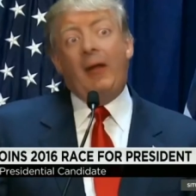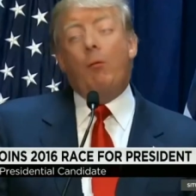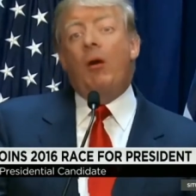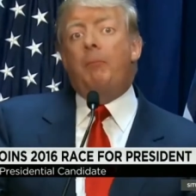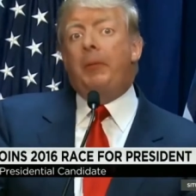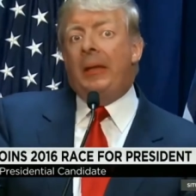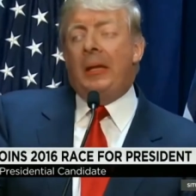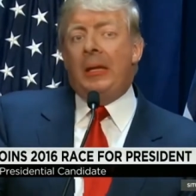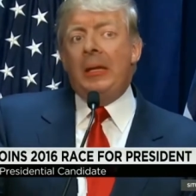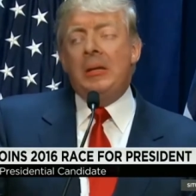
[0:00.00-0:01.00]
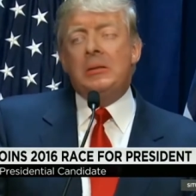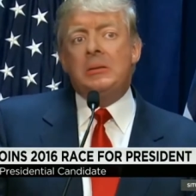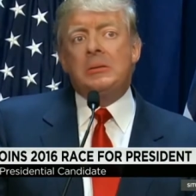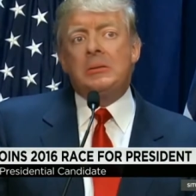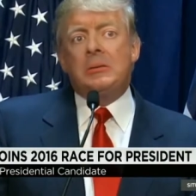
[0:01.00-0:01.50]
I will be
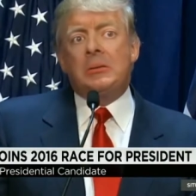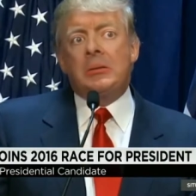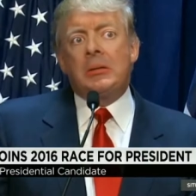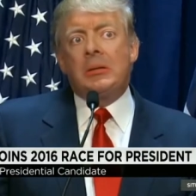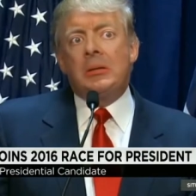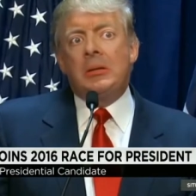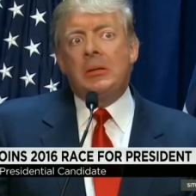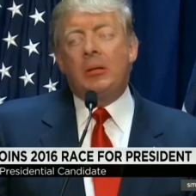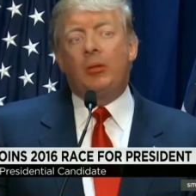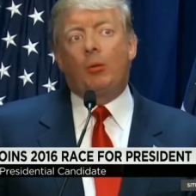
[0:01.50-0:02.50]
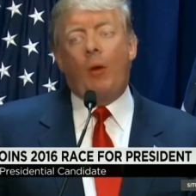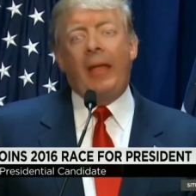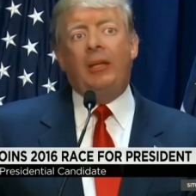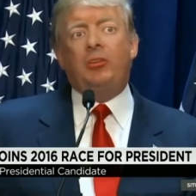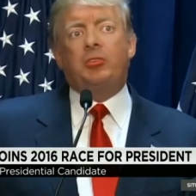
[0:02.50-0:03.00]
the
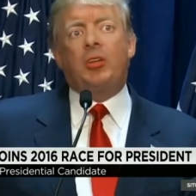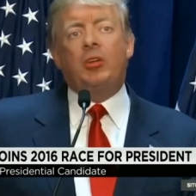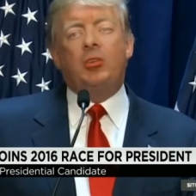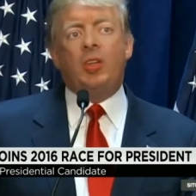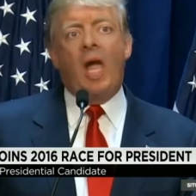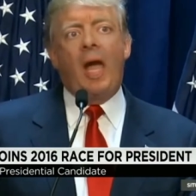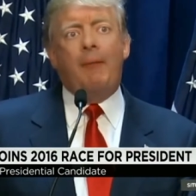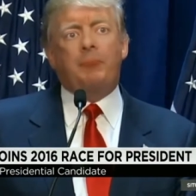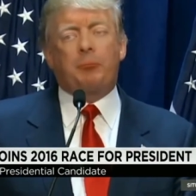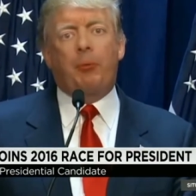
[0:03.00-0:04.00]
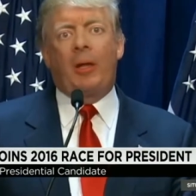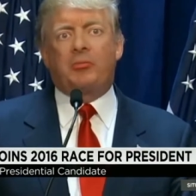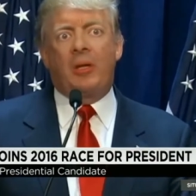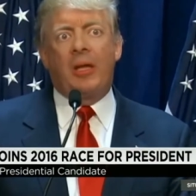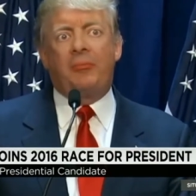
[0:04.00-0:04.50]
greatest jobs
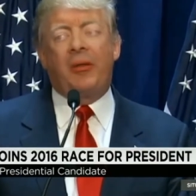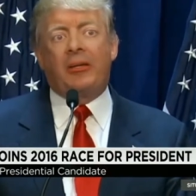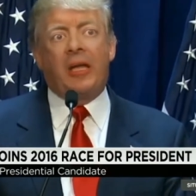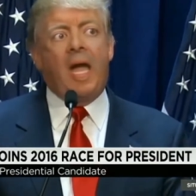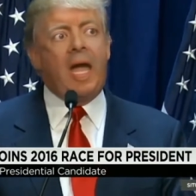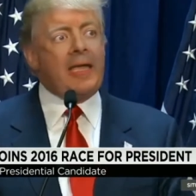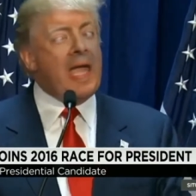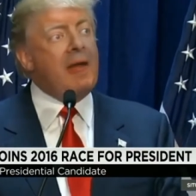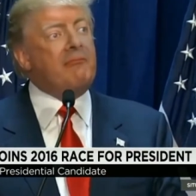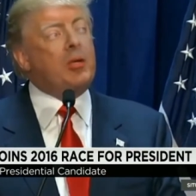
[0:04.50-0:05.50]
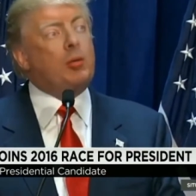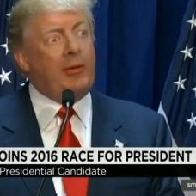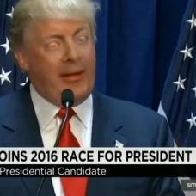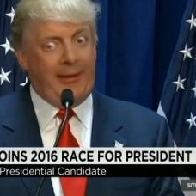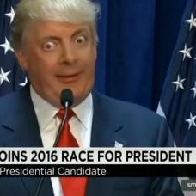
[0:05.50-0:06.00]
president that God ever
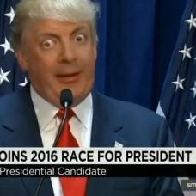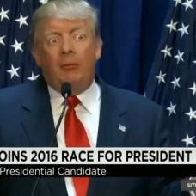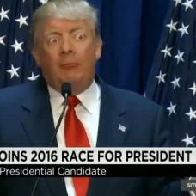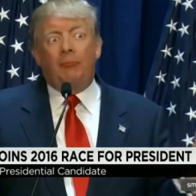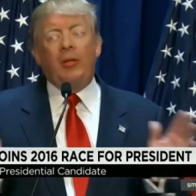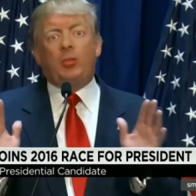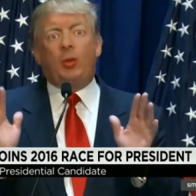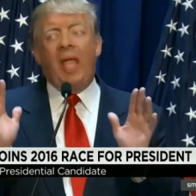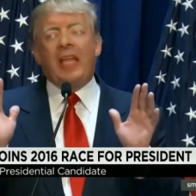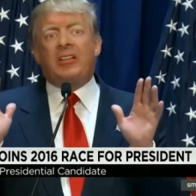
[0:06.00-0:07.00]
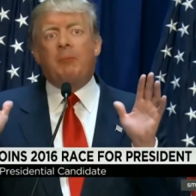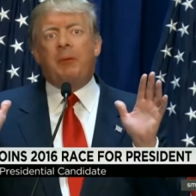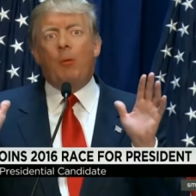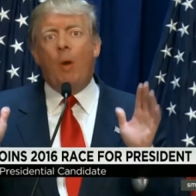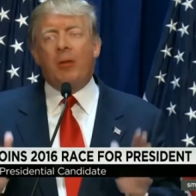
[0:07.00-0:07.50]
created. Free trade
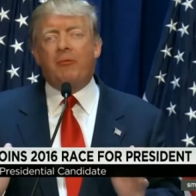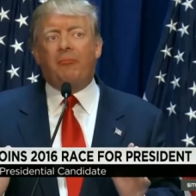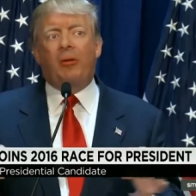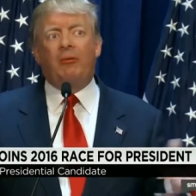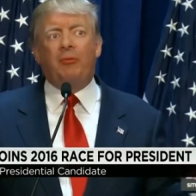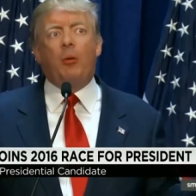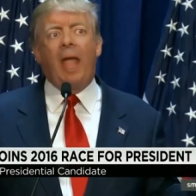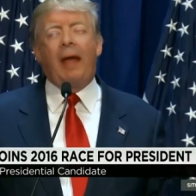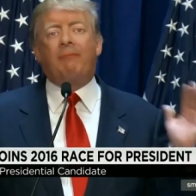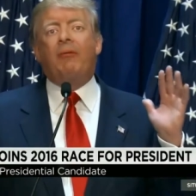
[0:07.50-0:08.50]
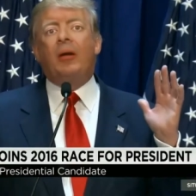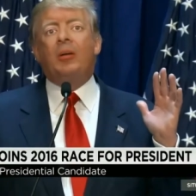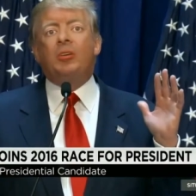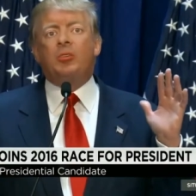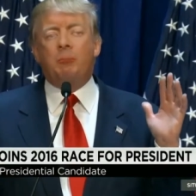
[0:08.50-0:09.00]
can be wonderful if you have
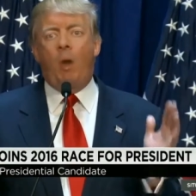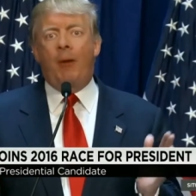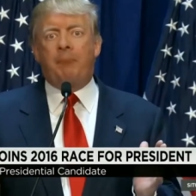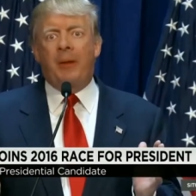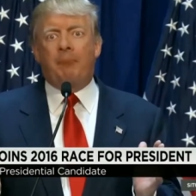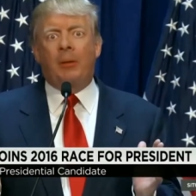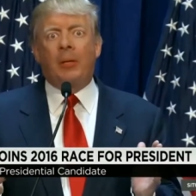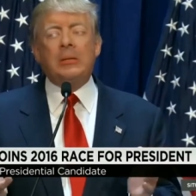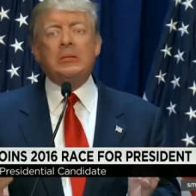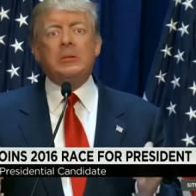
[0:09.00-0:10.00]
smart people,